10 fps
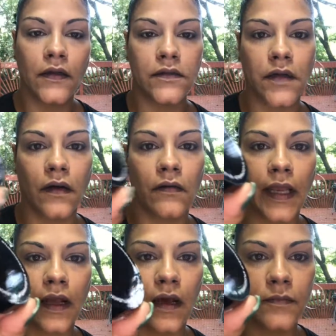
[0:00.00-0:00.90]
So
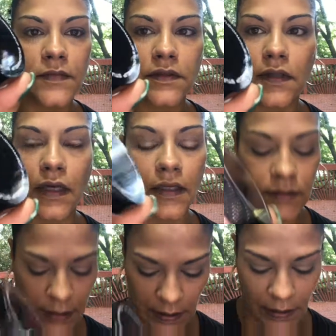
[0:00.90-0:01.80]
it comes in a
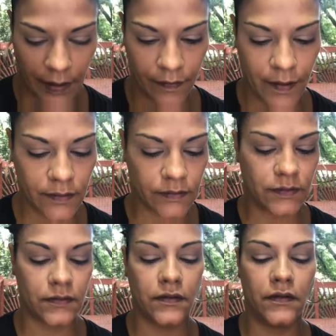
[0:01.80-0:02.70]
container like
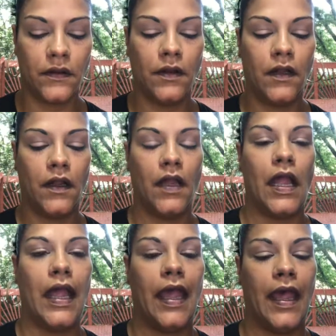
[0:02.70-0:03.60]
this,
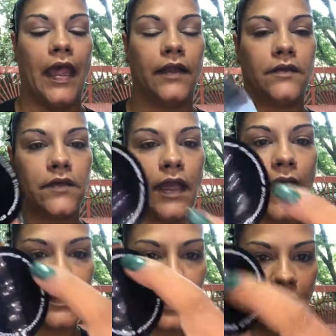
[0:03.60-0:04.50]
and it
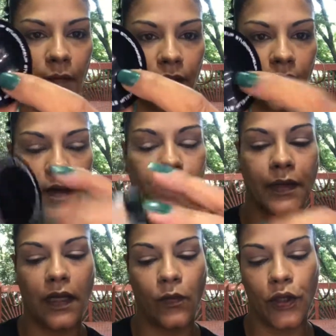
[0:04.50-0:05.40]
has the name of the
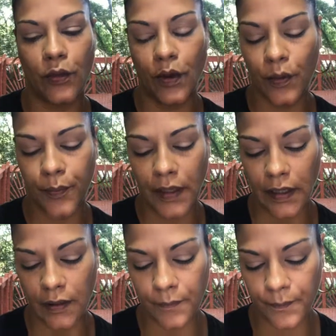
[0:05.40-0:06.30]
company when you open
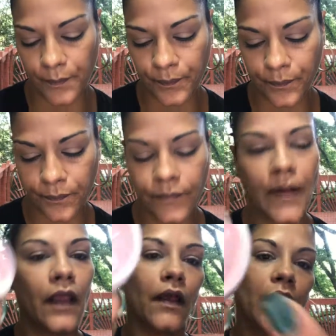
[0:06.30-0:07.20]
it.
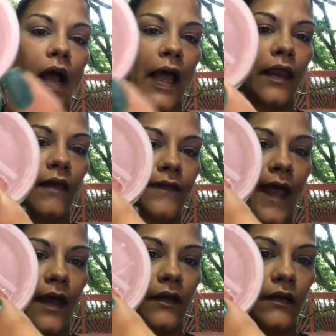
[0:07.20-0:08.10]
I love
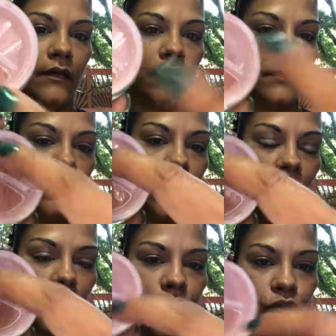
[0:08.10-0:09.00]
that, you
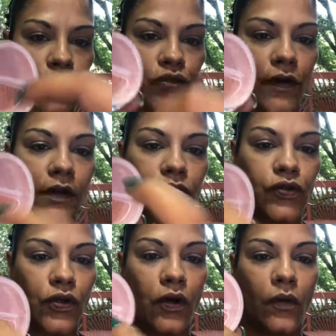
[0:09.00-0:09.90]
know, the switch around,
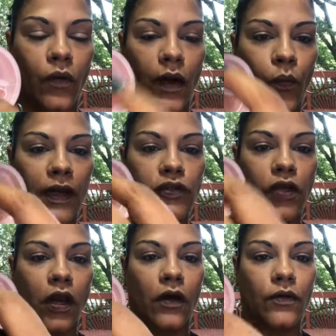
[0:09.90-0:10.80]
so when it's
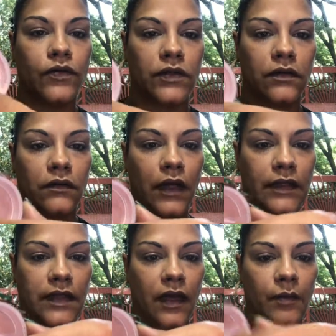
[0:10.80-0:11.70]
closed,
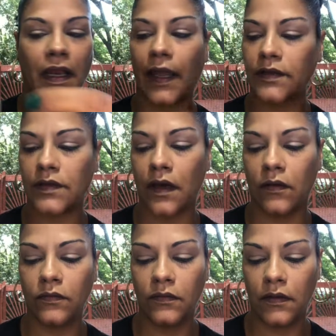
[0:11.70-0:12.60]
it's gonna be like
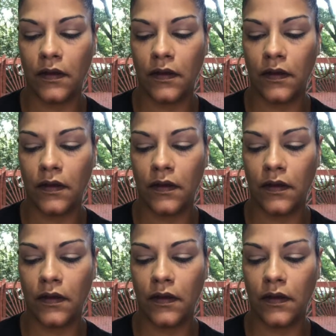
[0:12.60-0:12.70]
so.